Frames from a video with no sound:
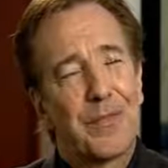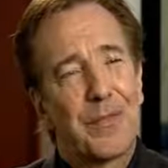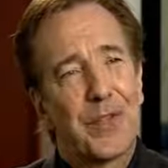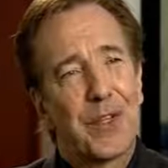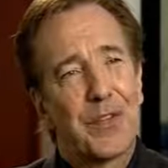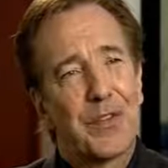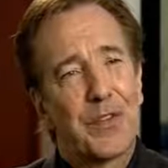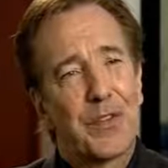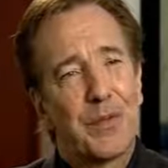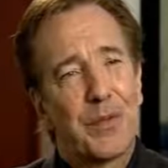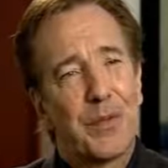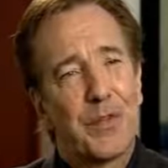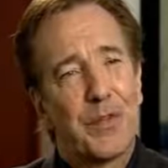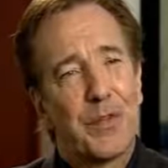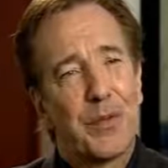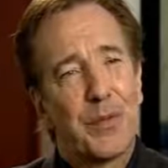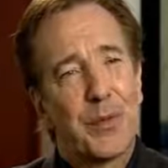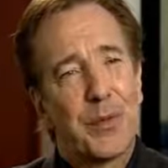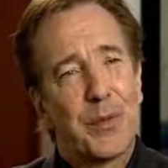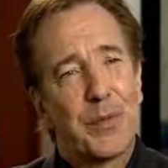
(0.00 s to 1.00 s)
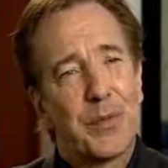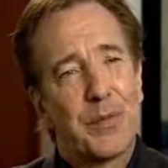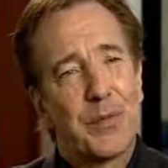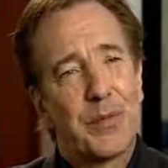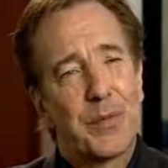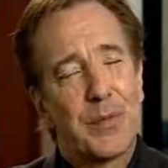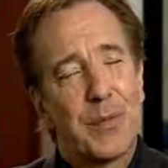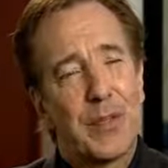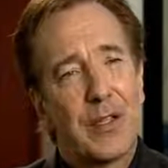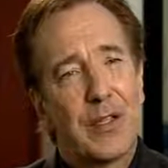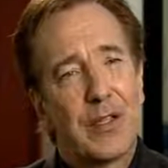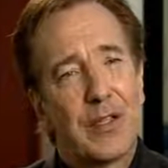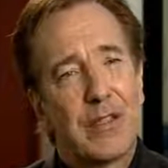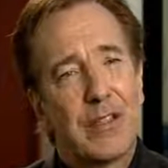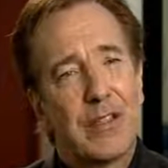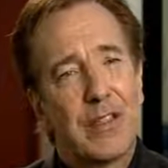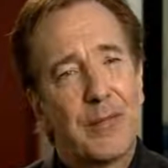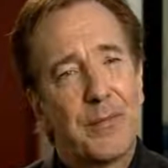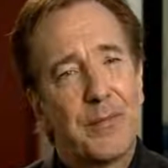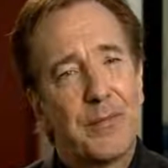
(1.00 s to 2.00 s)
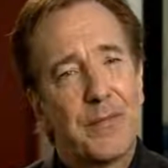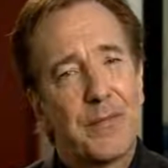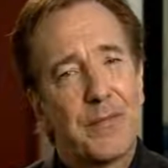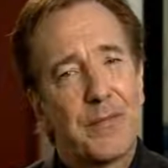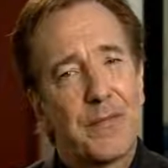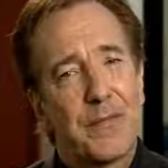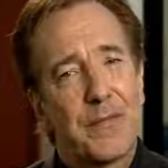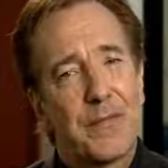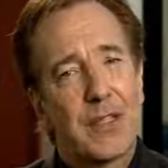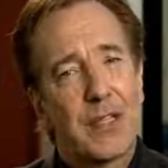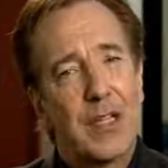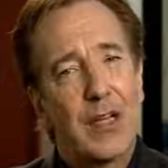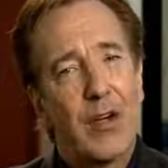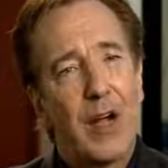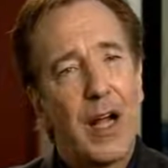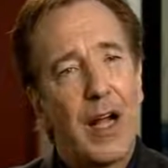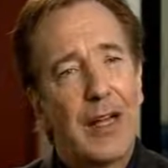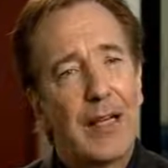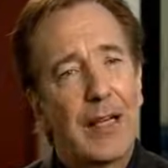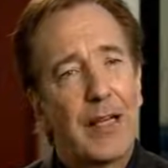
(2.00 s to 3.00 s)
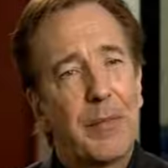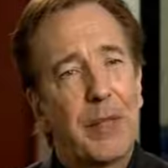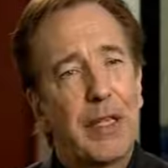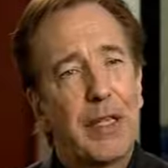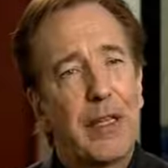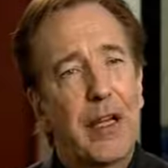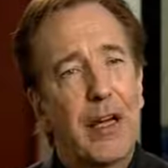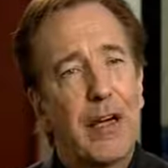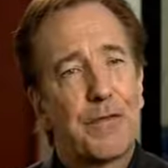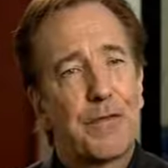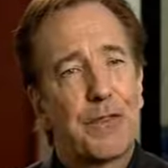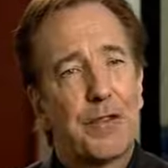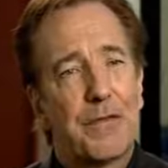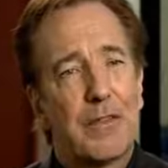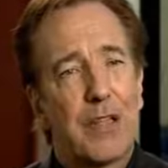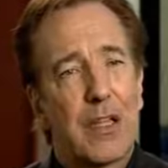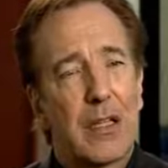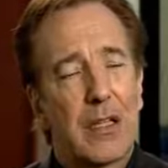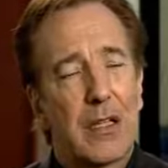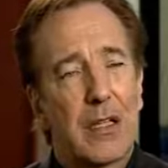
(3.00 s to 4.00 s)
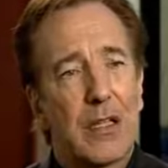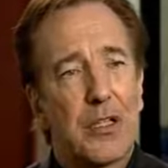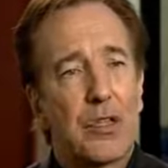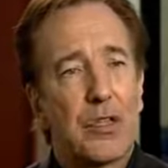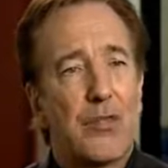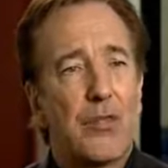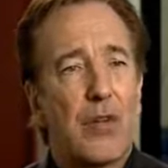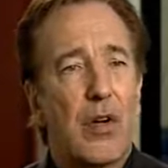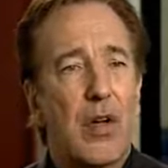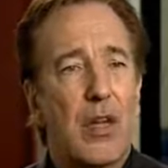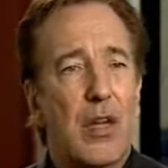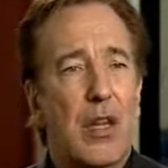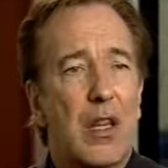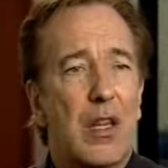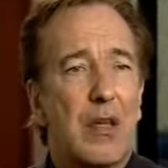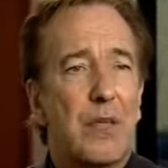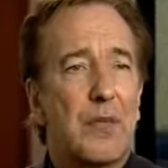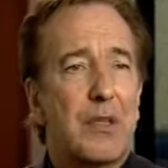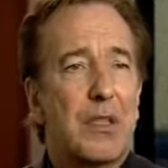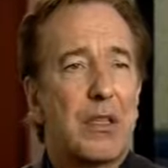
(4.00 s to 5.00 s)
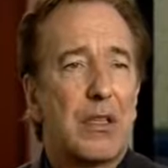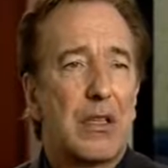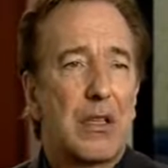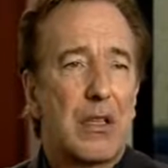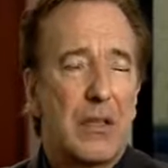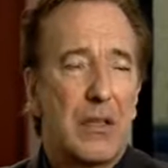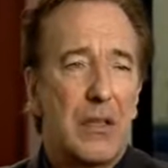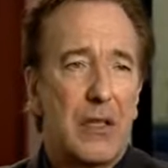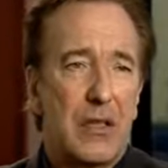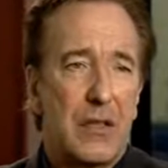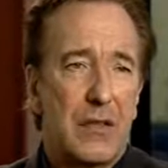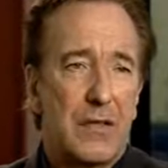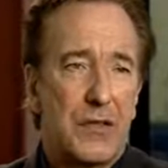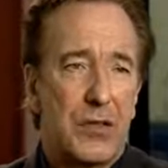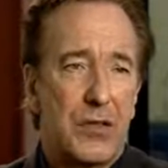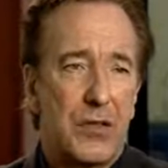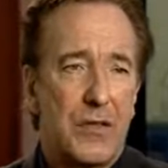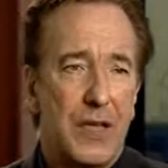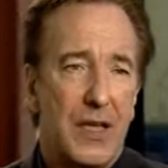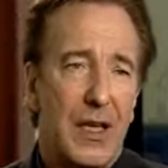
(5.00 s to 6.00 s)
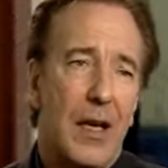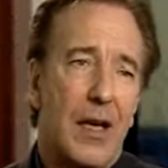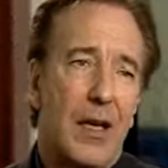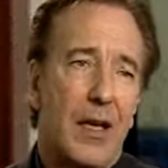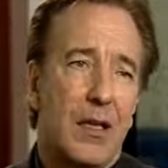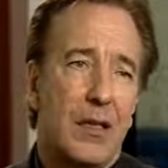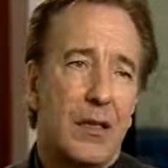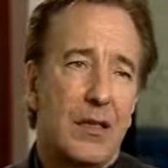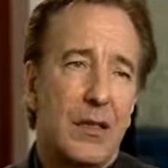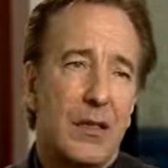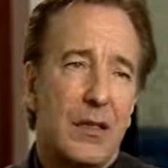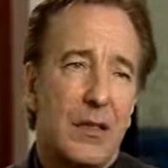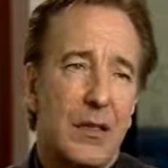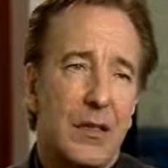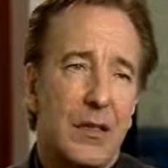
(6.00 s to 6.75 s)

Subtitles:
gives them a few problems. But so it'll be laughter of recognition rather than particularly laughter of gags.